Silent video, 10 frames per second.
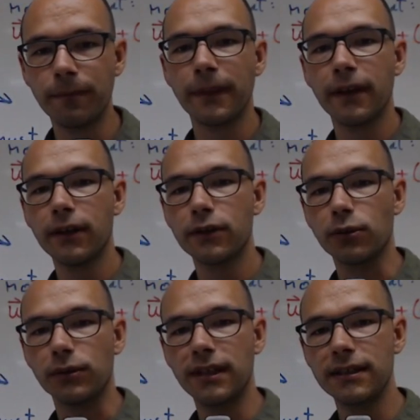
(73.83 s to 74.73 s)
So
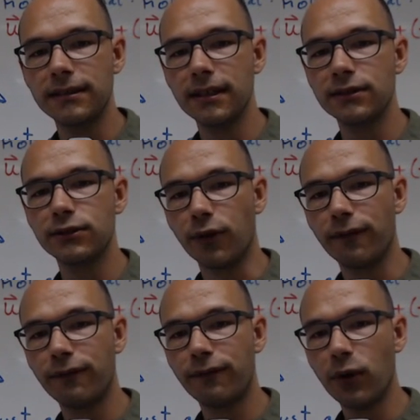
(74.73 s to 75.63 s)
this is your
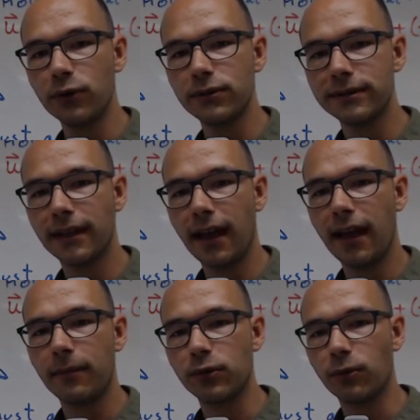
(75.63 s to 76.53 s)
first step
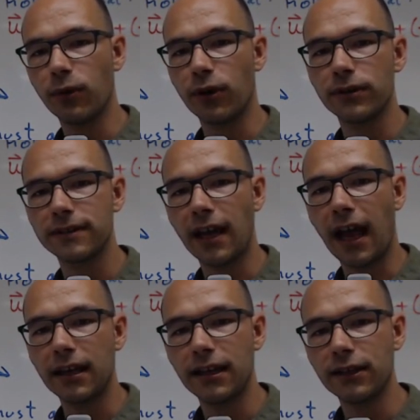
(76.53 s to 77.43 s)
towards
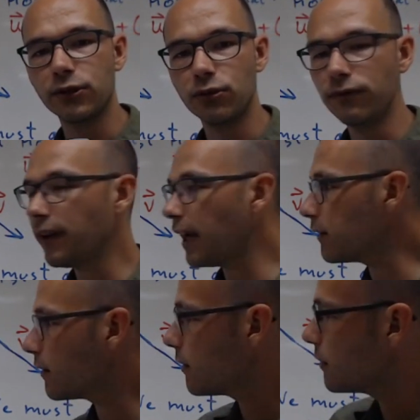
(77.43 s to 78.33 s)
adding two vectors.